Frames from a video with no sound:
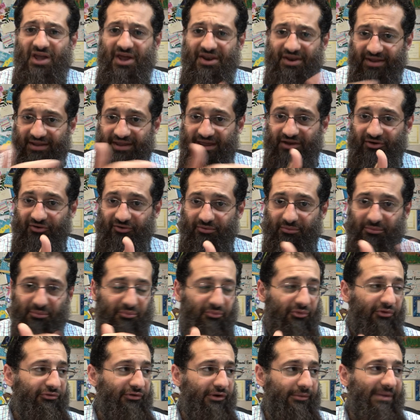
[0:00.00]
and again
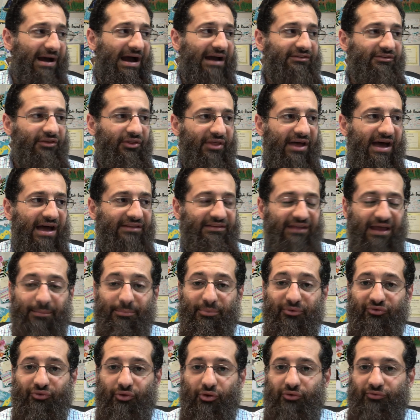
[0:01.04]
refer back to that
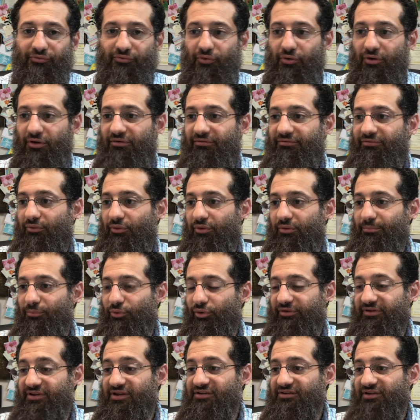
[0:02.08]
episode for
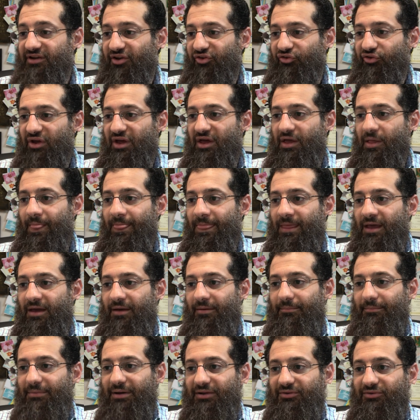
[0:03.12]
more details,
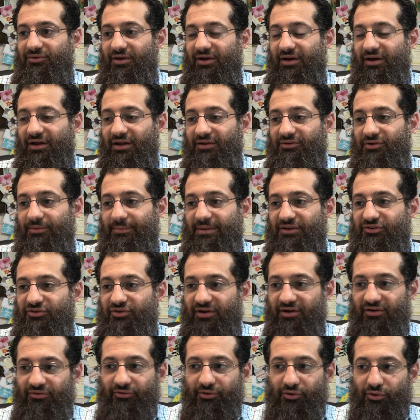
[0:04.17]
but to
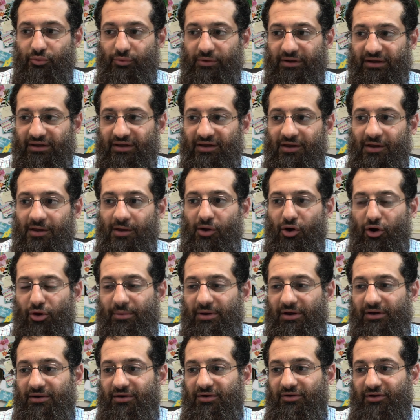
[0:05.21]
mention it real quick,
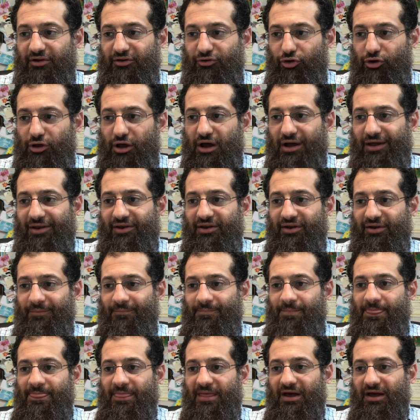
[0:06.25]
Umar radiallahu
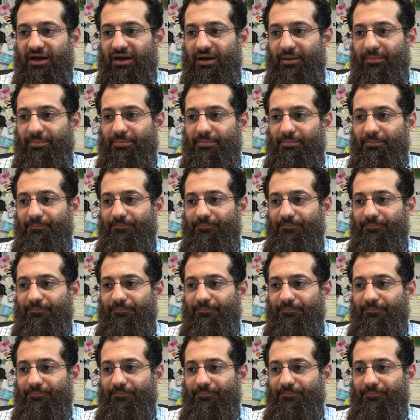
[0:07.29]
anh